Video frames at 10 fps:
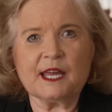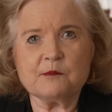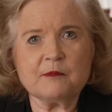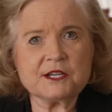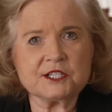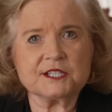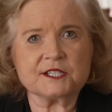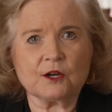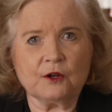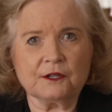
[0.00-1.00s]
ambitious
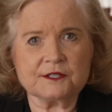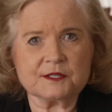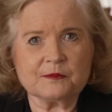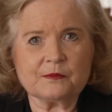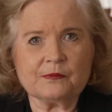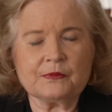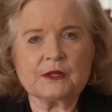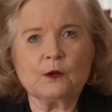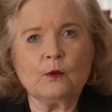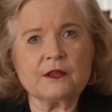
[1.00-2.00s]
goals
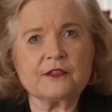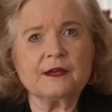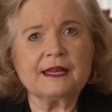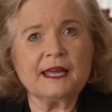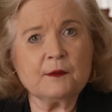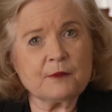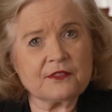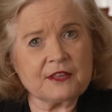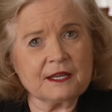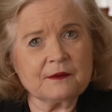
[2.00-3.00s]
with
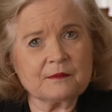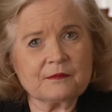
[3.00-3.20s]
empathy